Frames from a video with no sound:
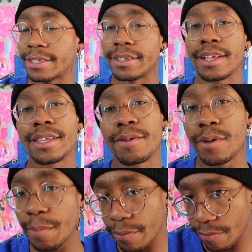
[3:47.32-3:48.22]
so that's like one
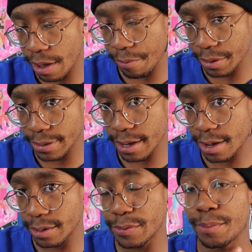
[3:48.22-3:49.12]
of my favorite
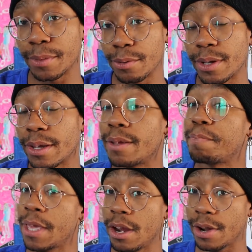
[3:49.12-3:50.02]
songs from LOONA,
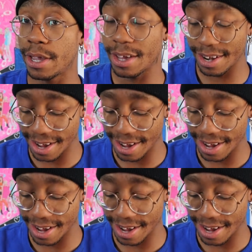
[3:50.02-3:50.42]
period.